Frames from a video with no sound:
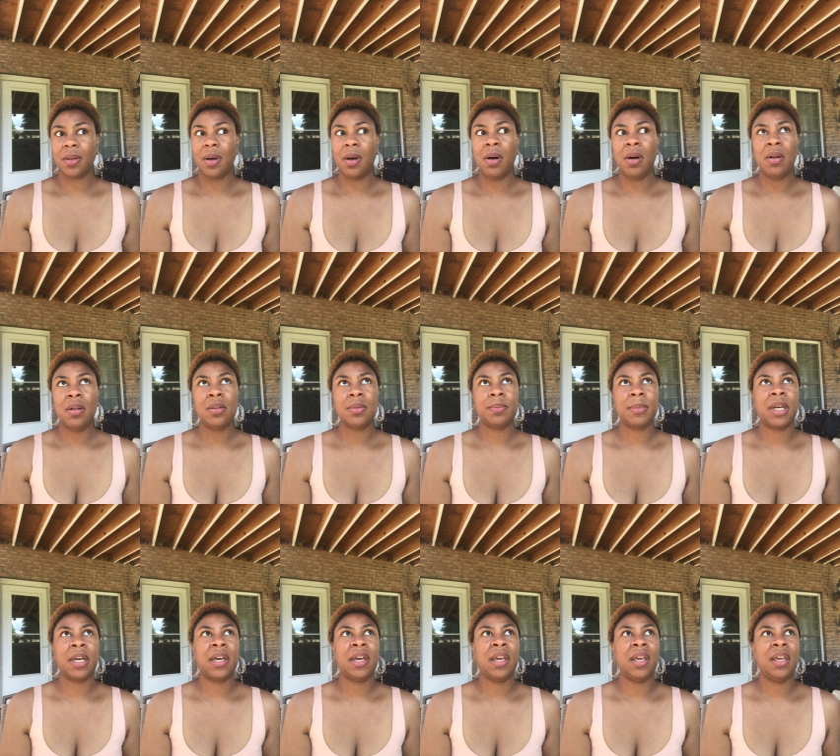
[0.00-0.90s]
all
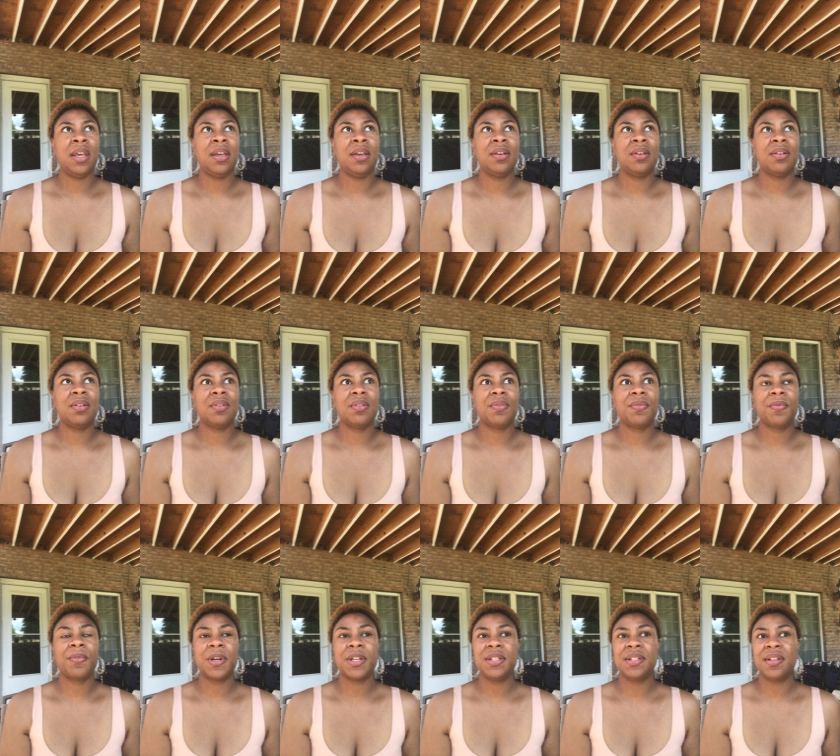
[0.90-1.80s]
my
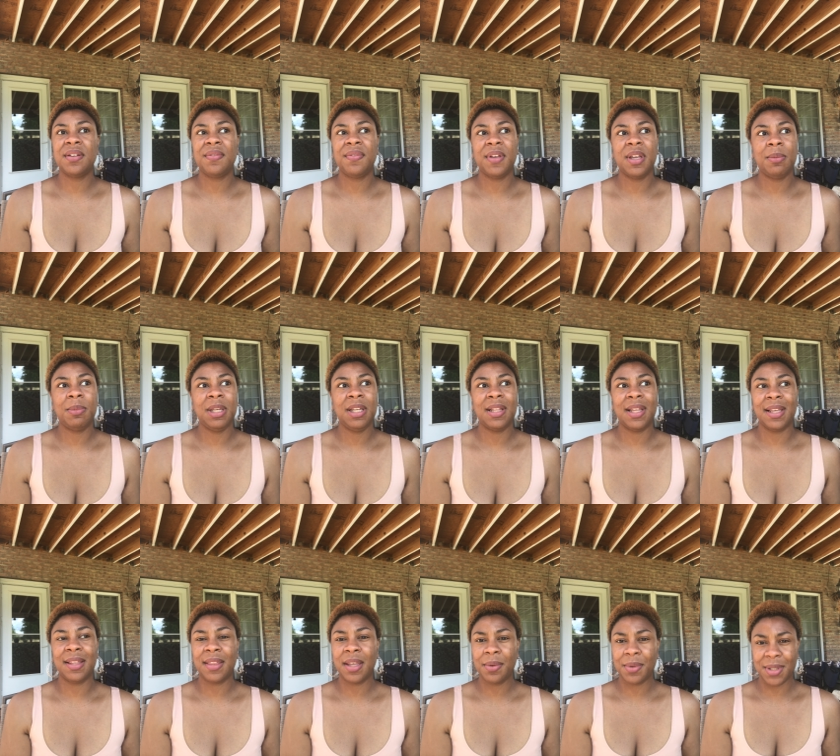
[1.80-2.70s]
friends and family,
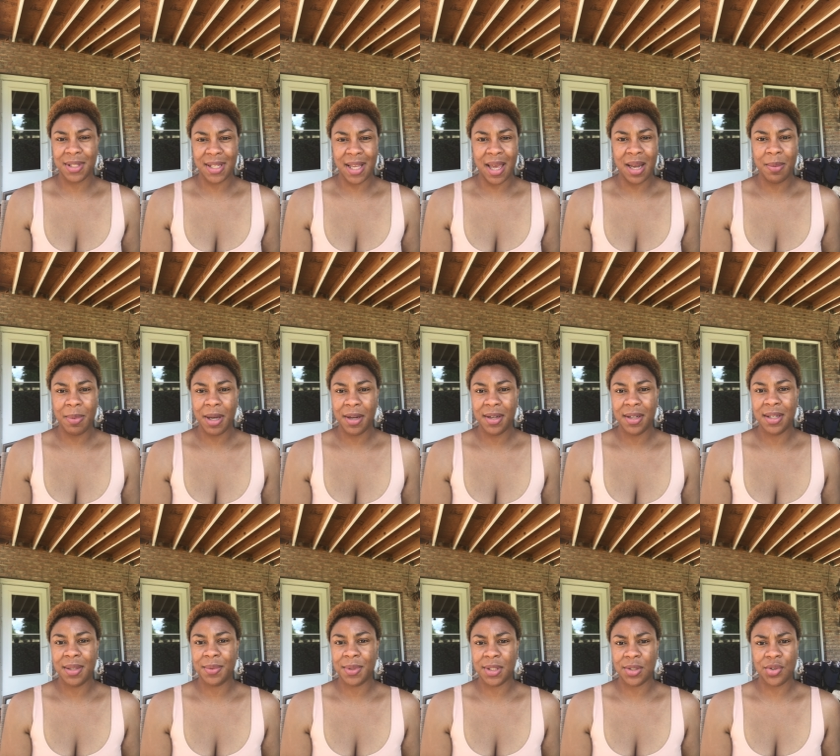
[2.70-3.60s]
like, they were sad about it
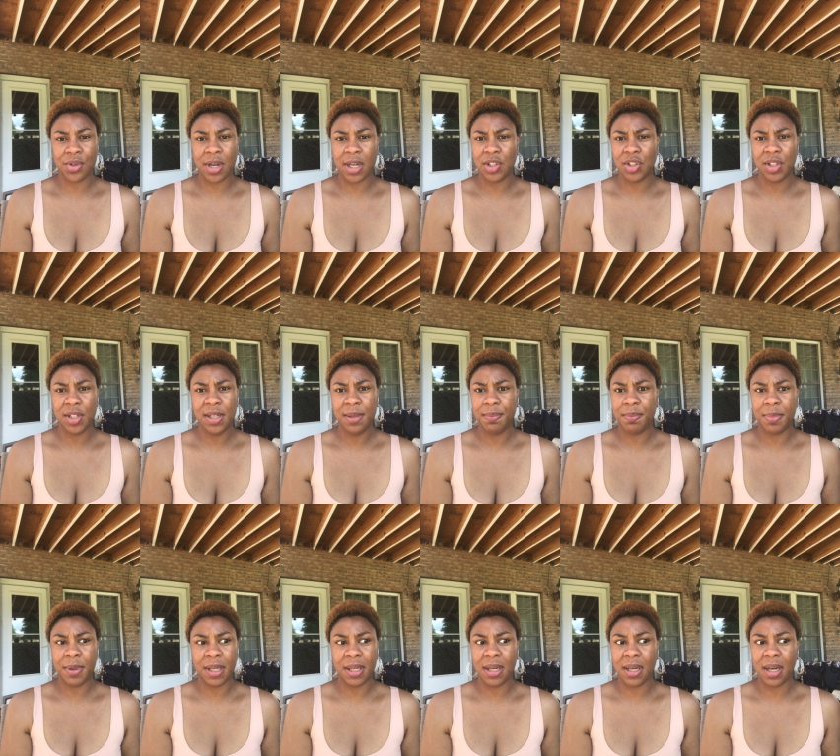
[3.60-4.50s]
and it was a tragedy,
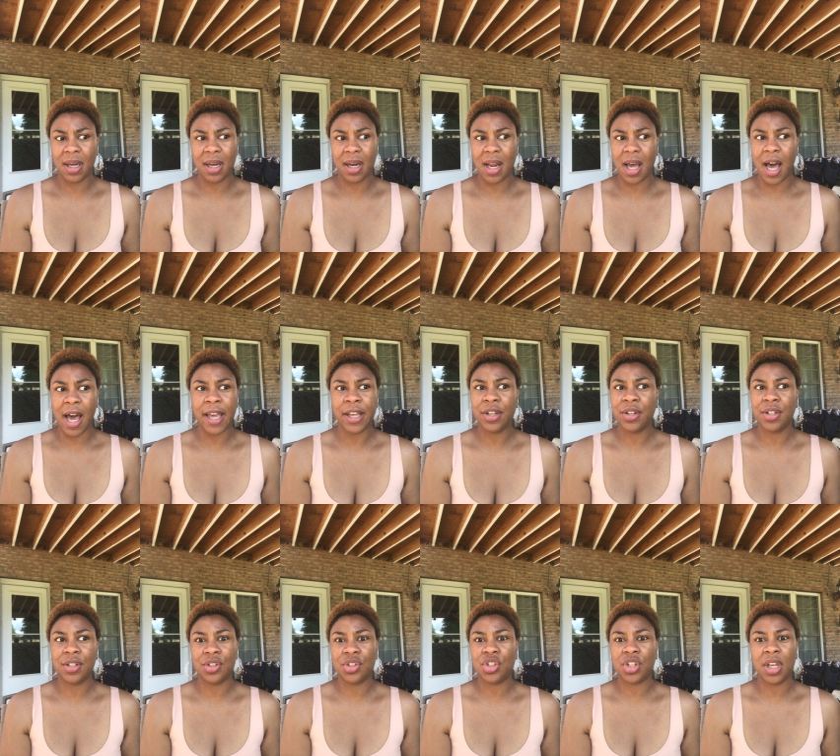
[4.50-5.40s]
but I
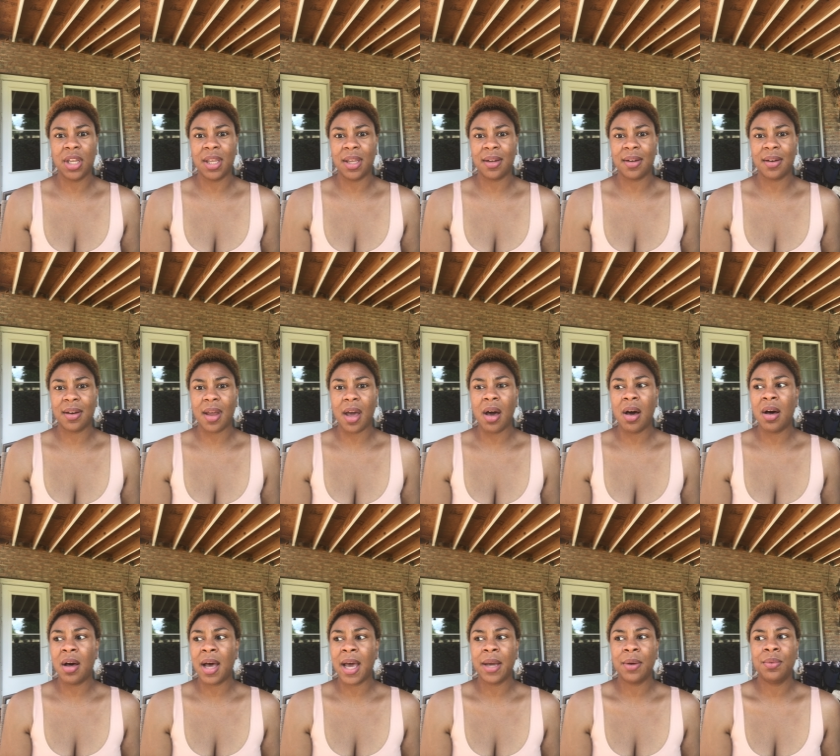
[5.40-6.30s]
couldn't shake it.
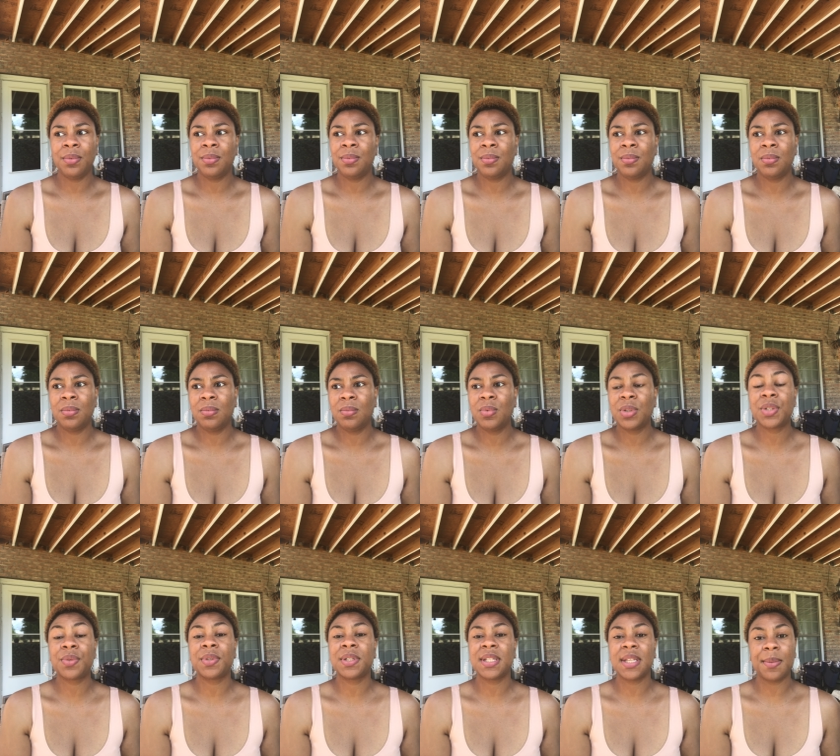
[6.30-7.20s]
Uh, I
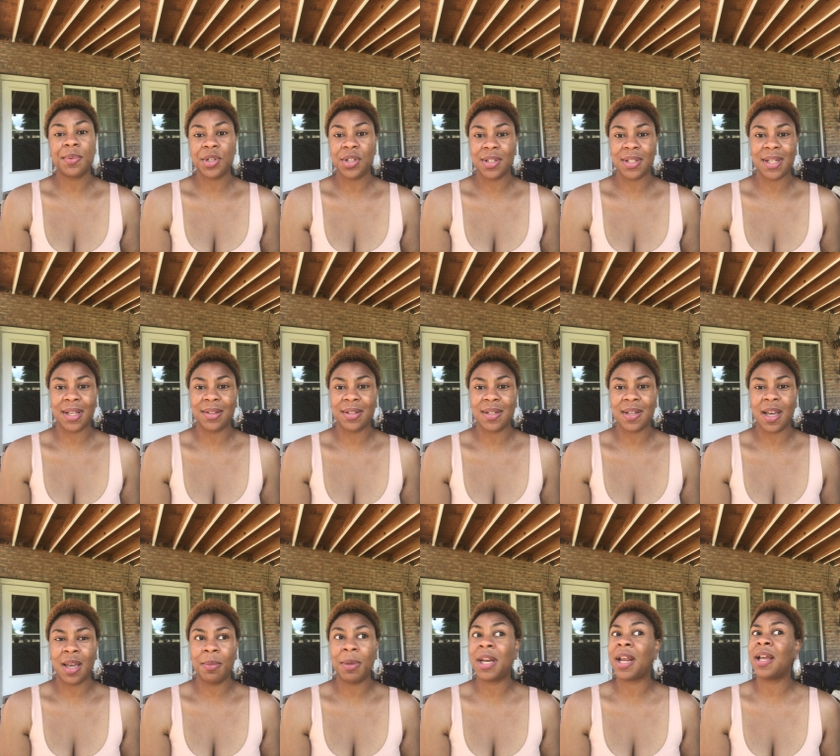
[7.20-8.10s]
was a receptionist at the
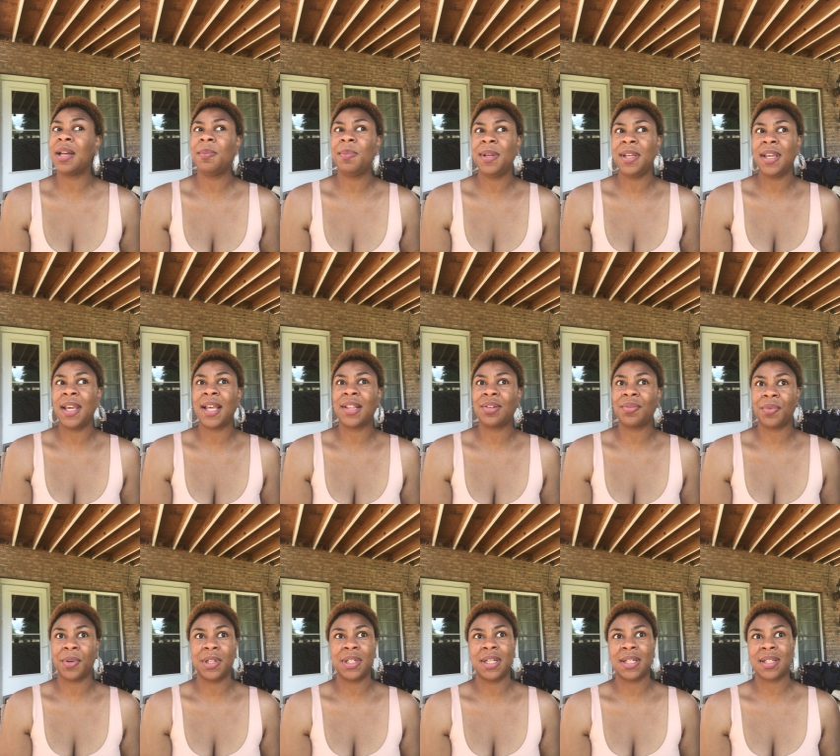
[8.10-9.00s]
time, and I'd be at the
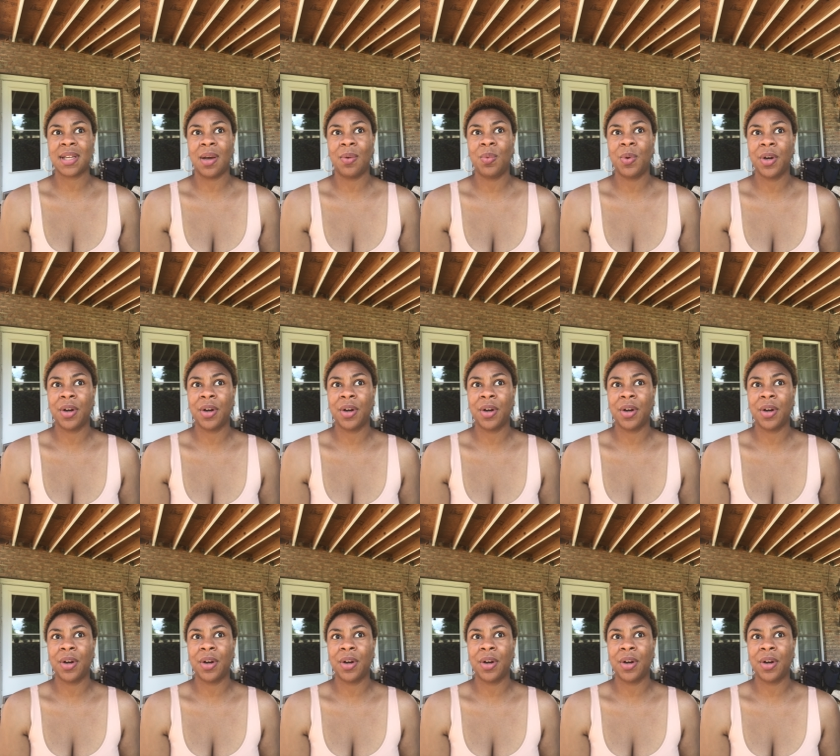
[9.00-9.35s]
front desk at